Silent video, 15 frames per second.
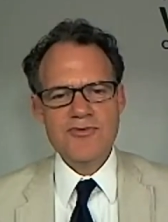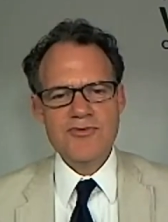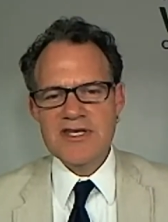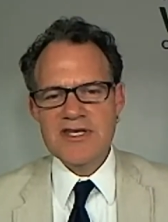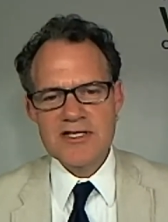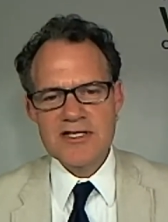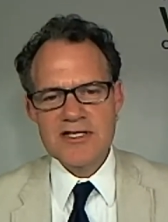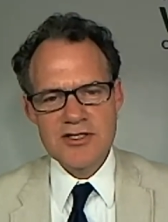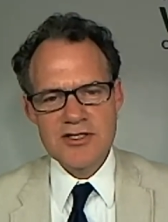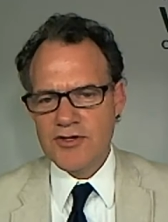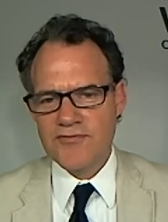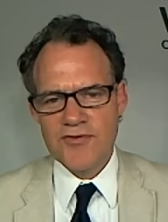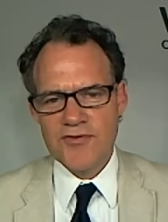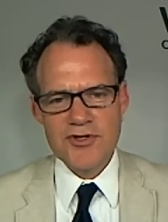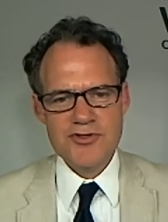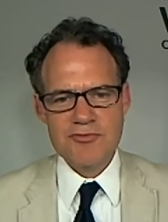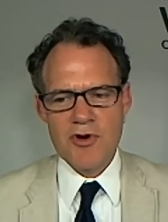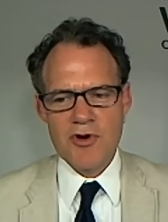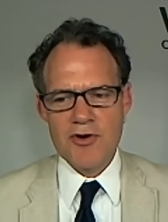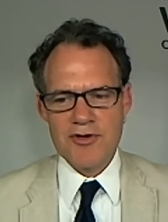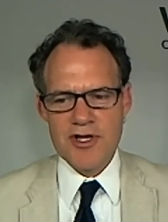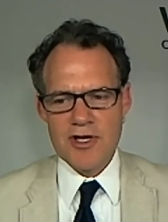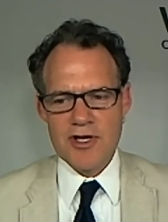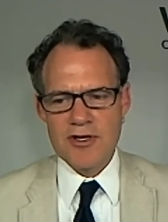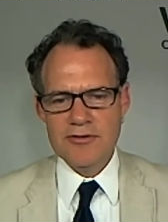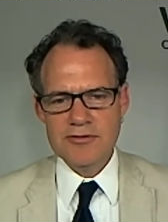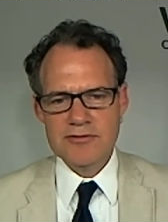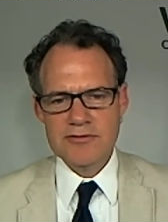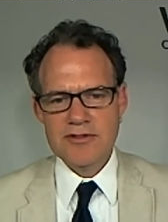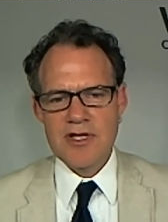this isn't your first
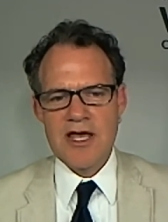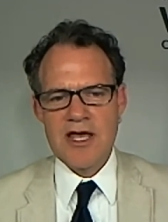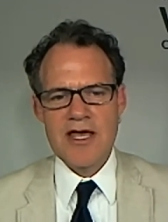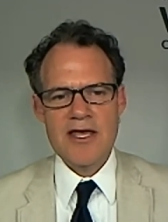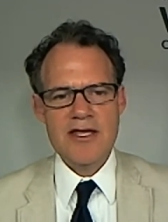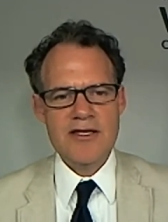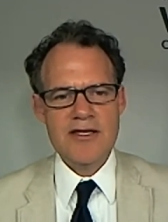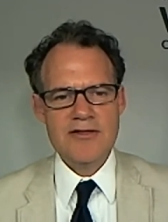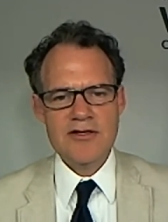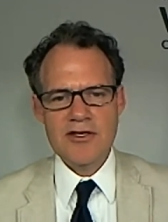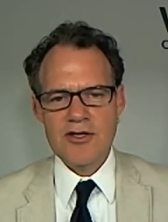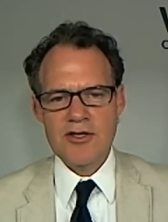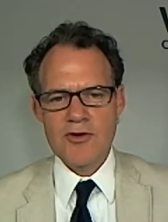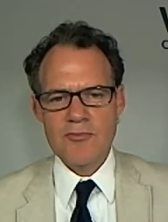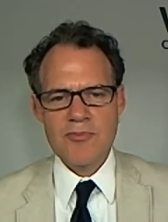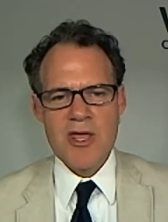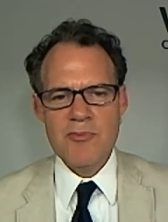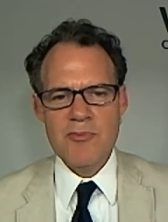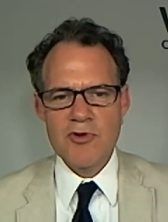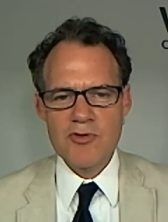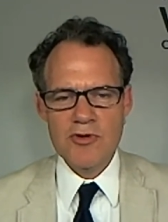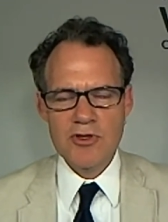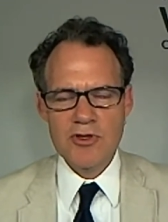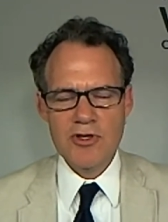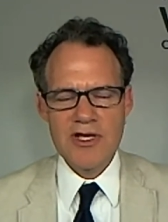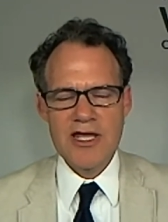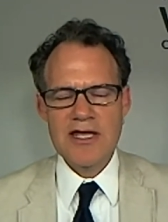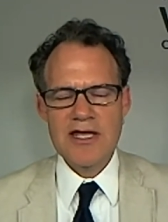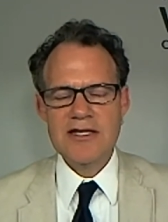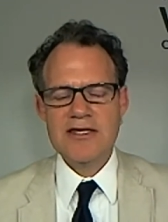rodeo. Uh, you know, people who are
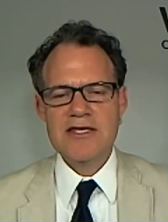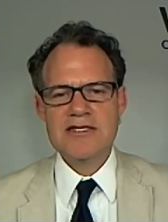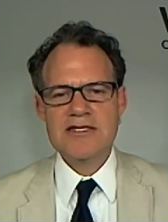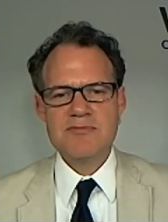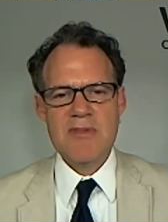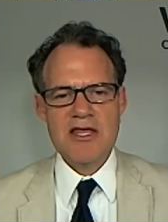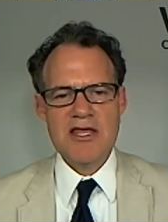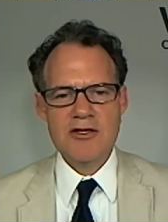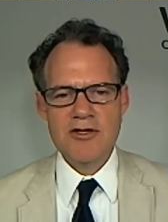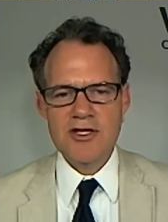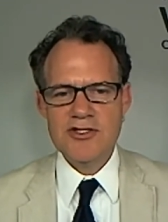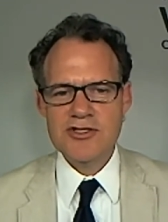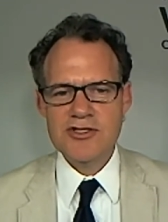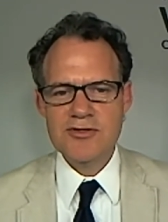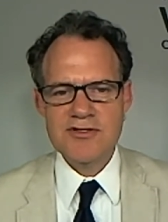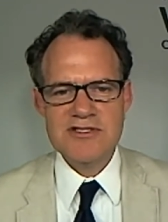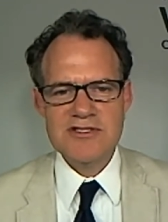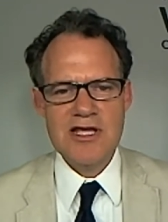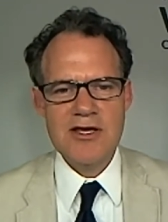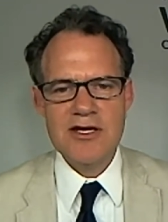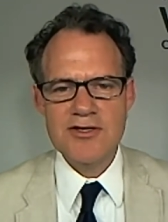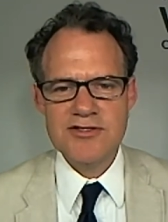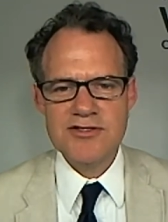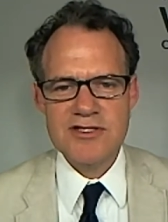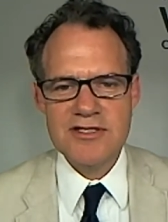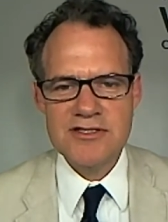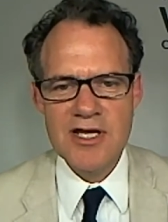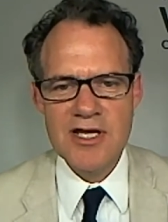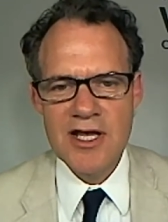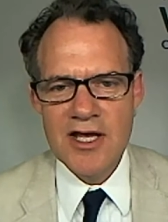looking at this may look at you and say, "Here's
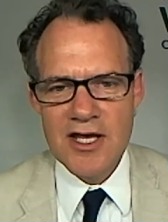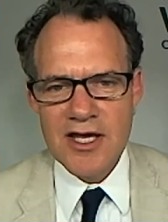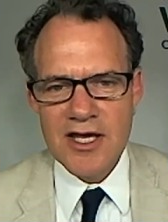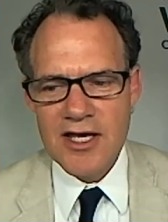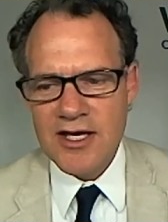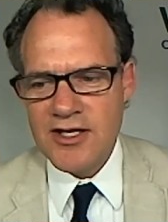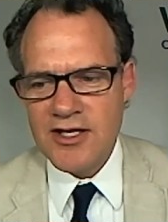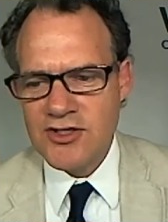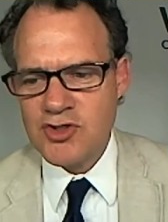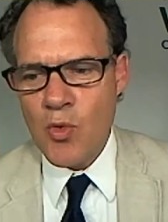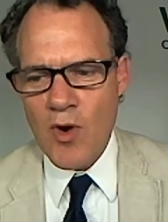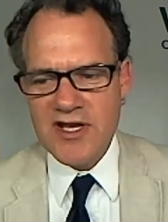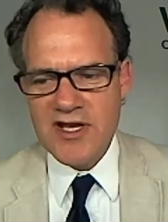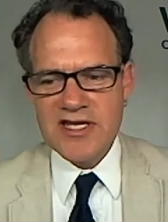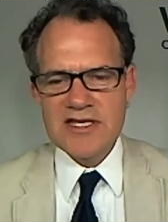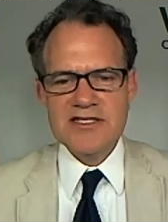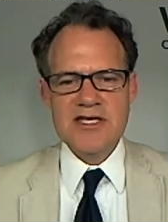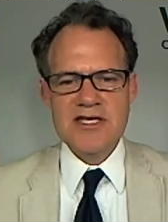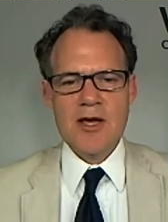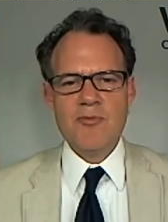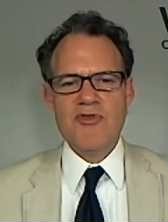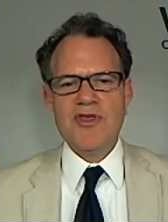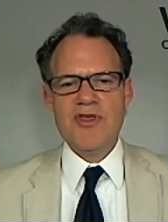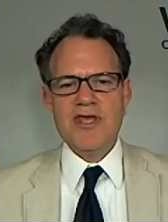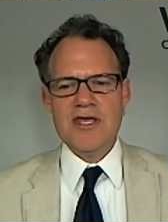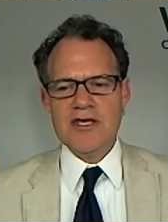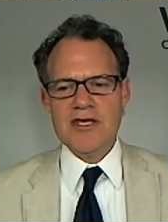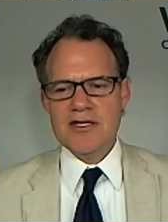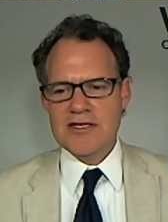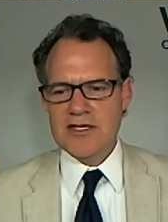this uh,
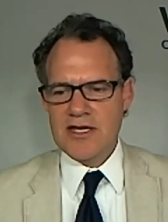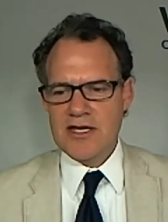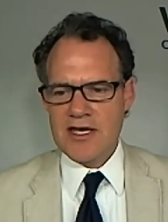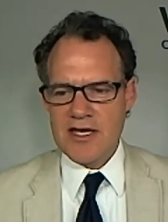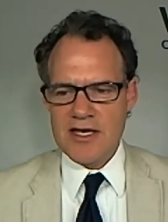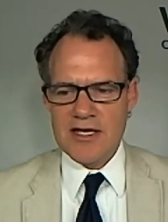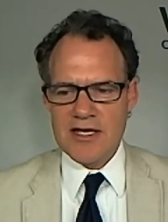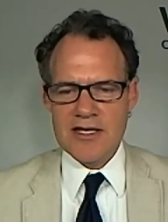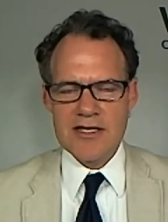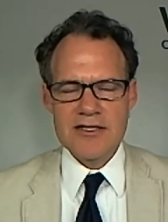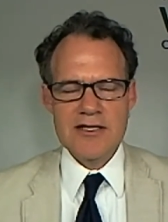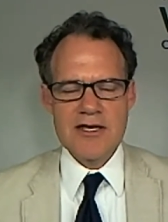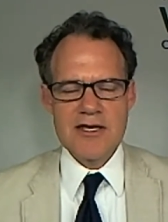twenty-something." Uh, uh, oh,